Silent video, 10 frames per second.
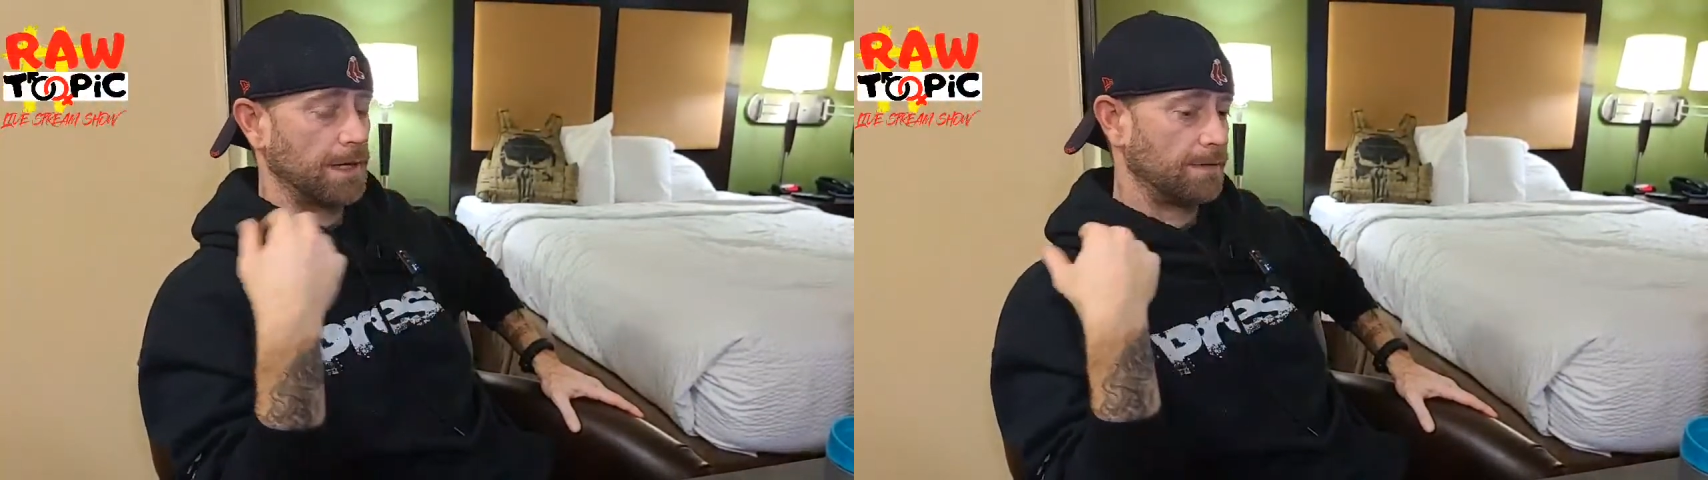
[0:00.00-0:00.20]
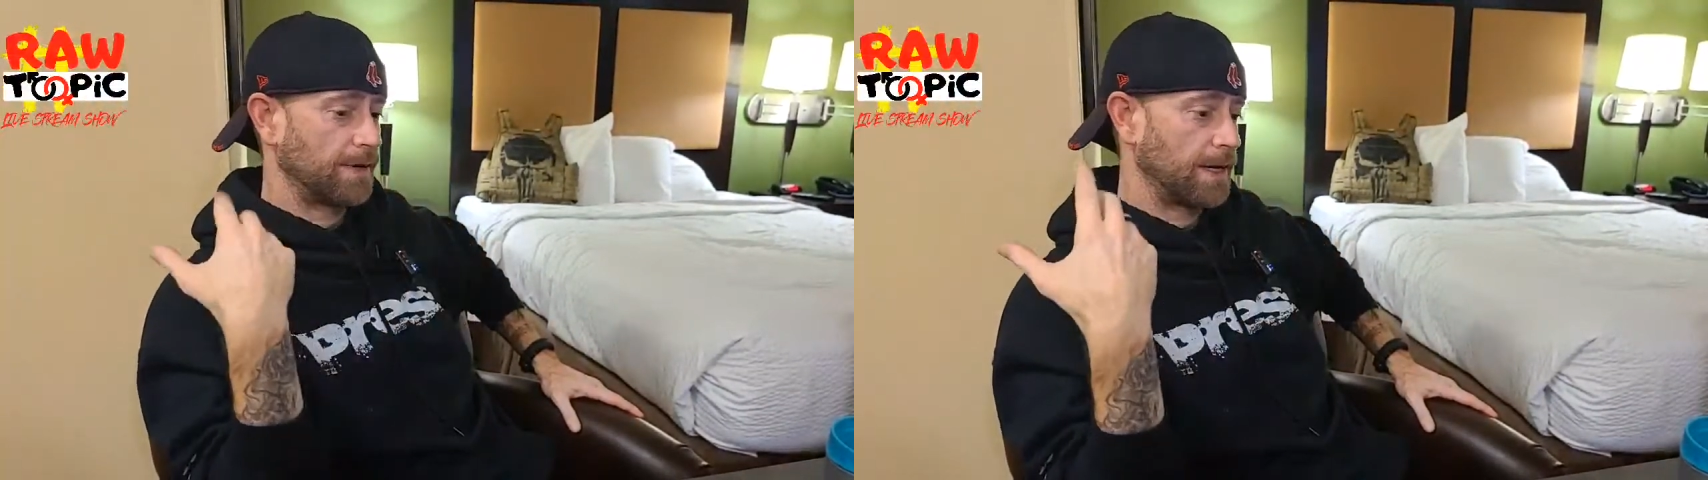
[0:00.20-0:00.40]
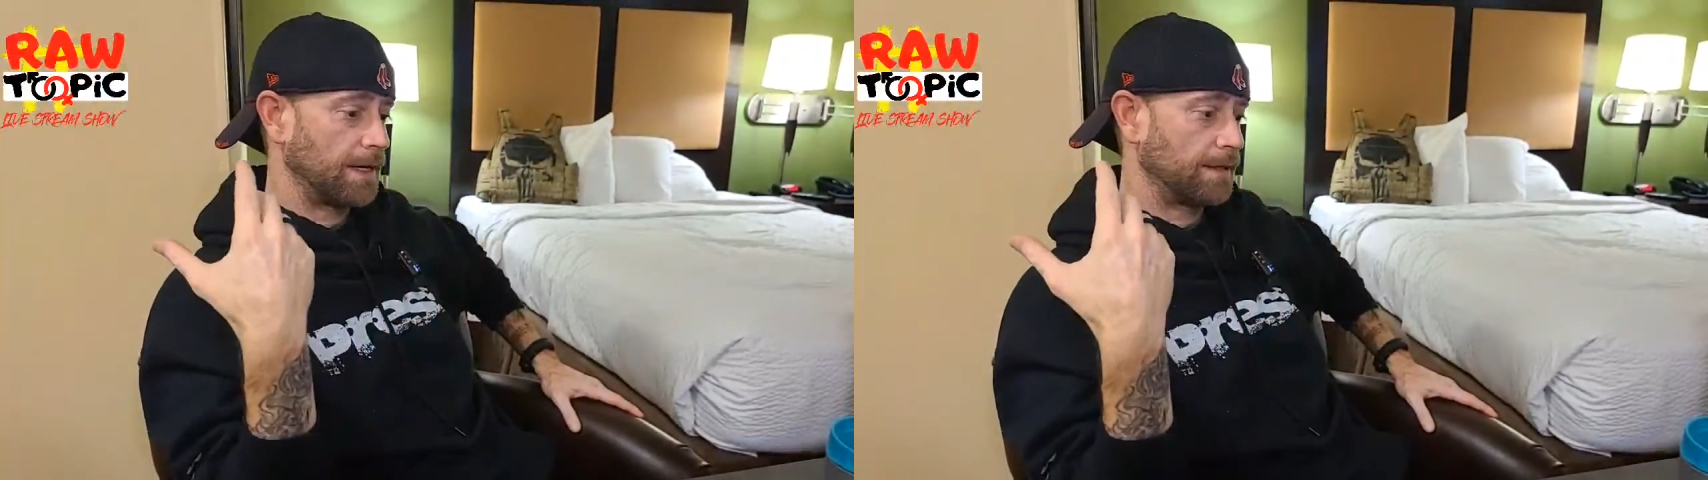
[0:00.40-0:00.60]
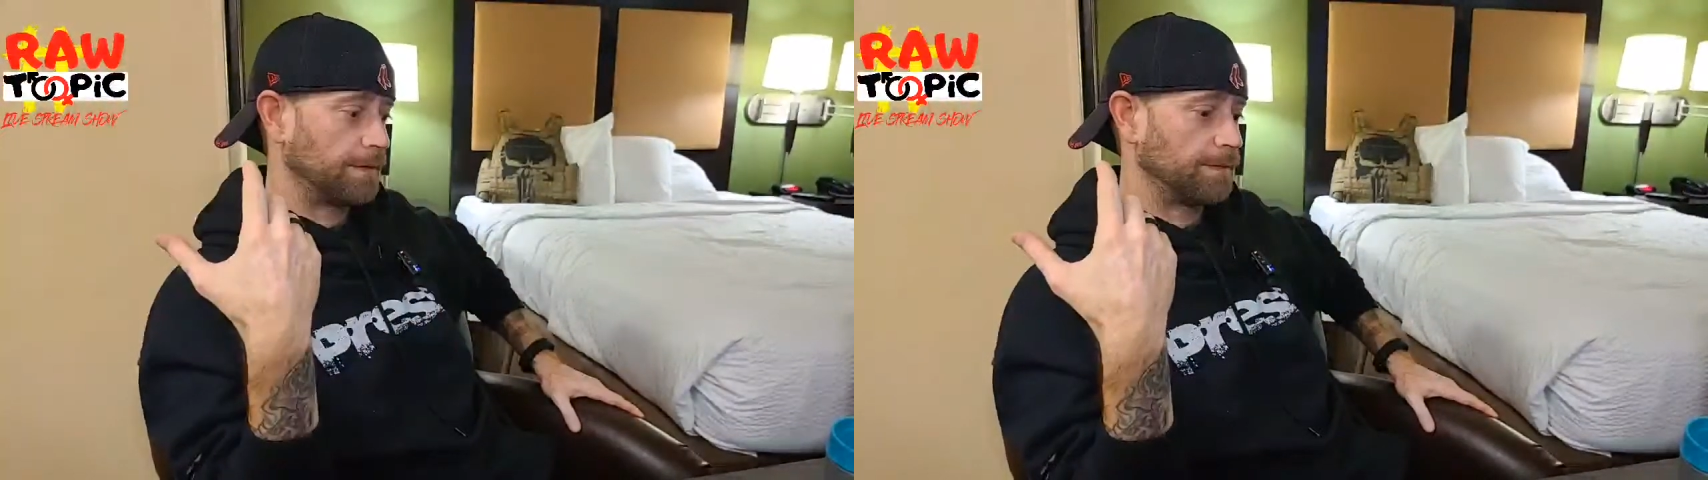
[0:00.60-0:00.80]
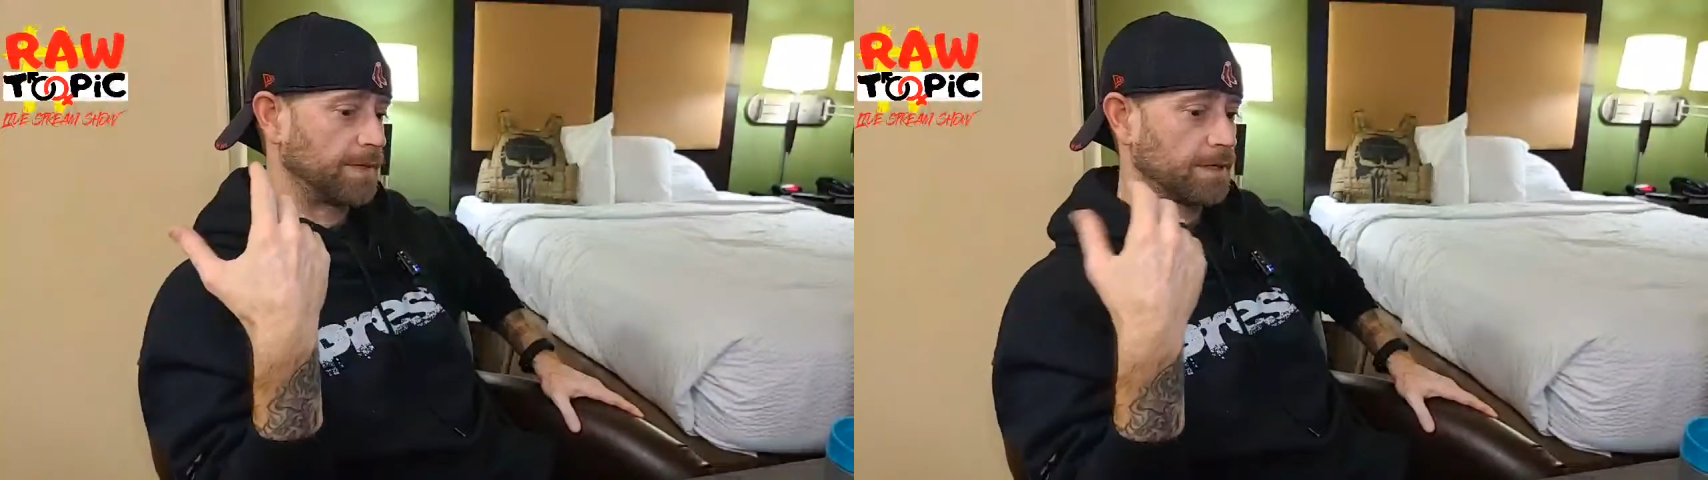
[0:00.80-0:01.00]
I've
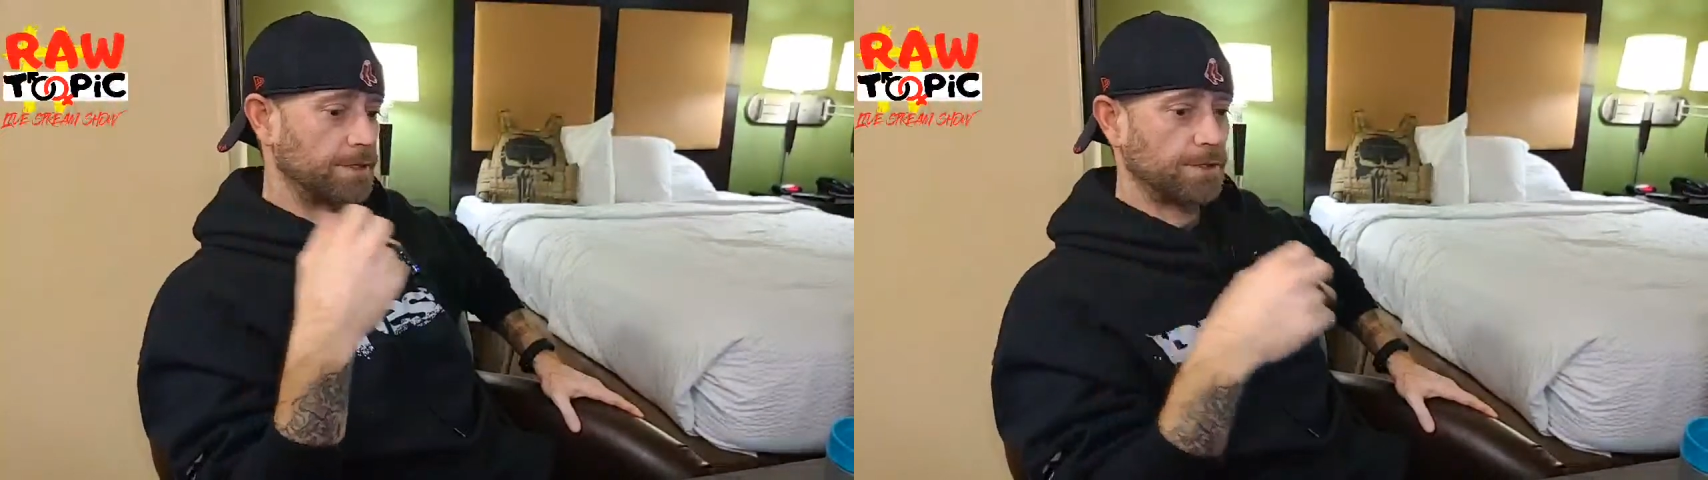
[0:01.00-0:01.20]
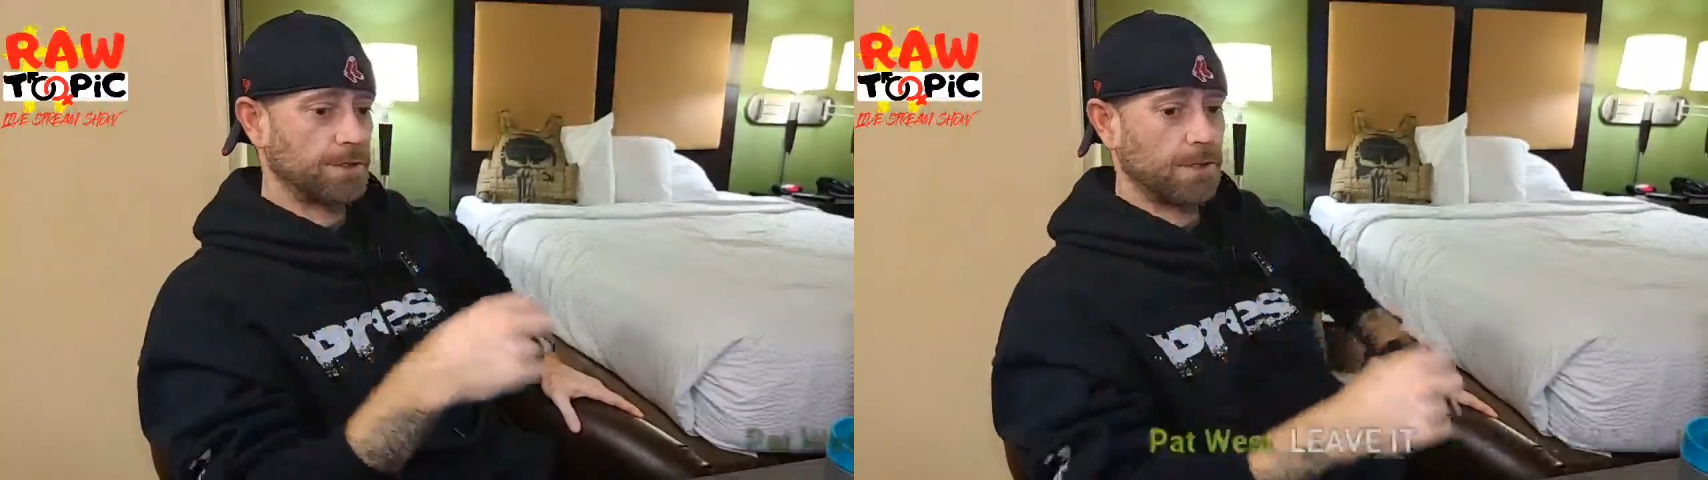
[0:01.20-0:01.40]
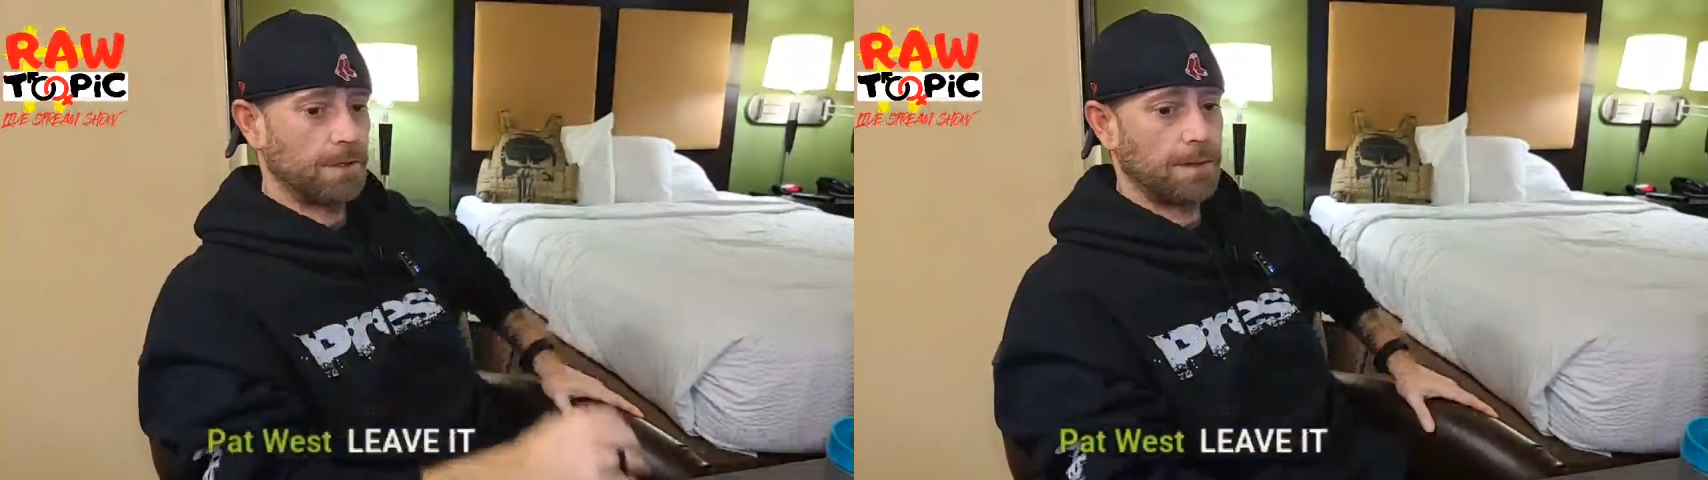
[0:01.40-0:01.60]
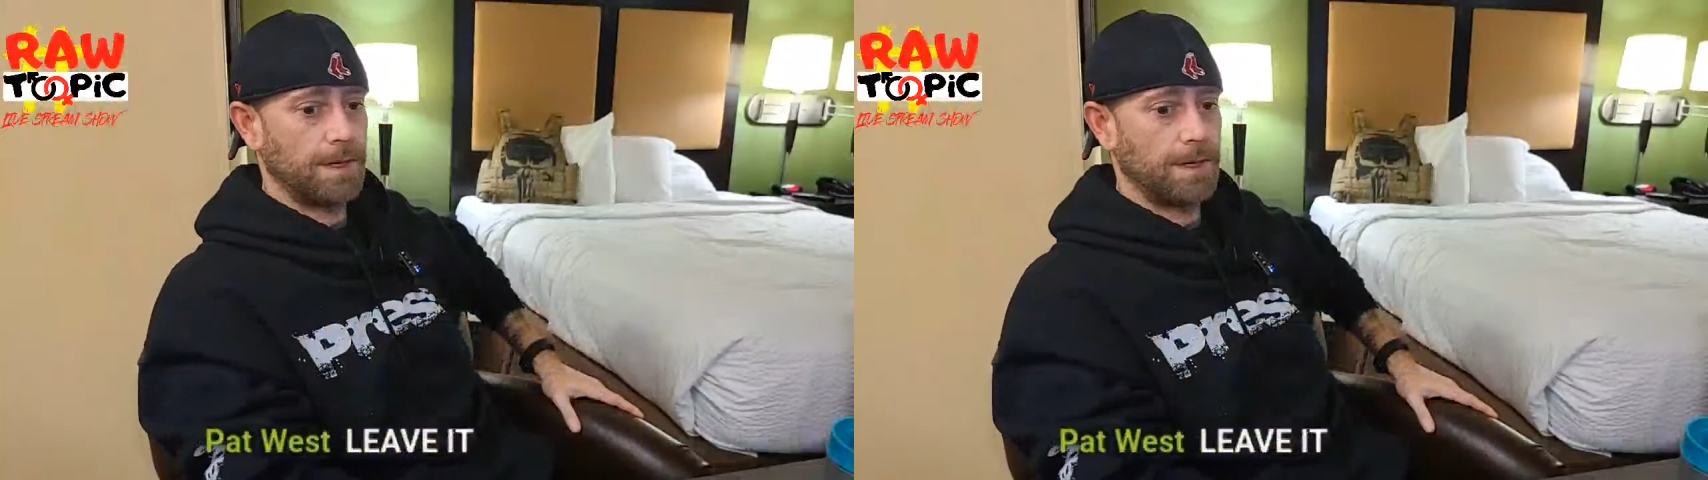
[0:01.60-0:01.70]
got a Punisher skull